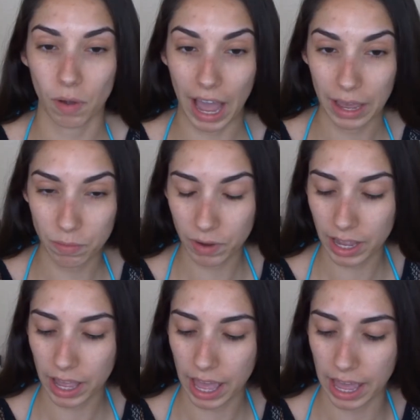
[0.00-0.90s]
I went
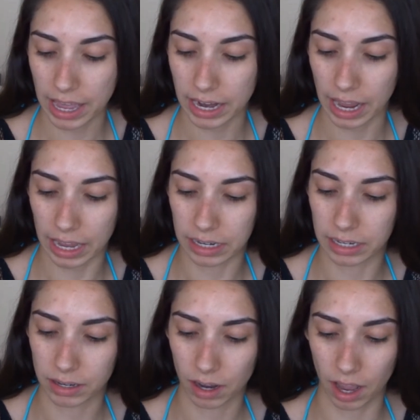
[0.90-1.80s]
ahead
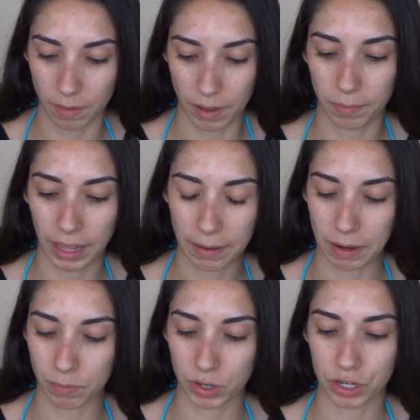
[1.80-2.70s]
and applied my
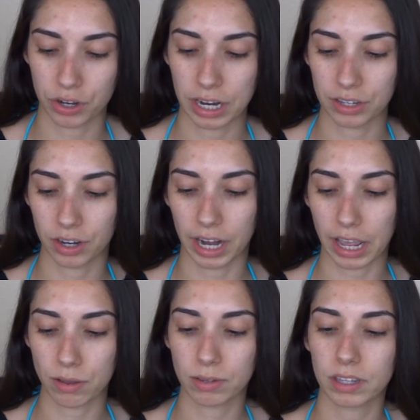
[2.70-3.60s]
moisturizer, and I
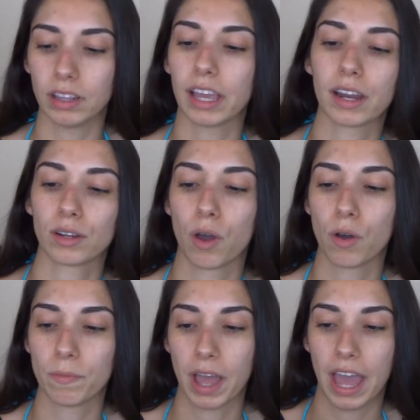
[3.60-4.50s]
used the
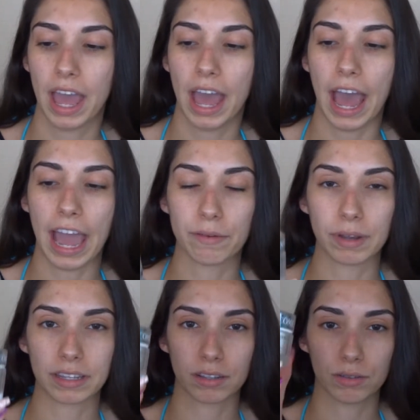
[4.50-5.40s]
Lancome High
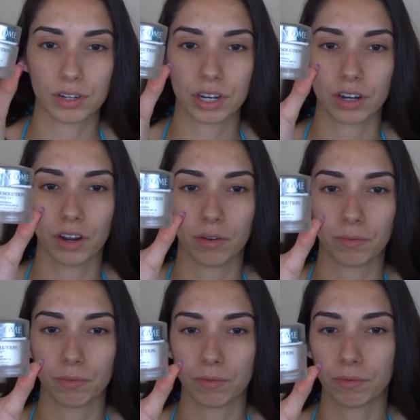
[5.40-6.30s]

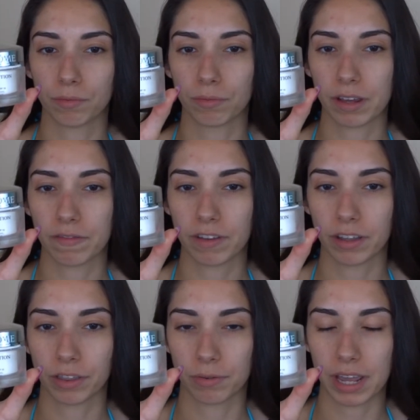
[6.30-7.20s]
Resolution
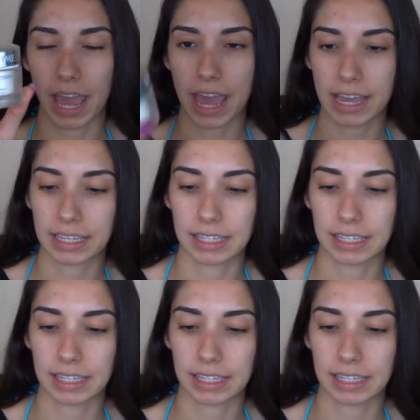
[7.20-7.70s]
Refill 3X.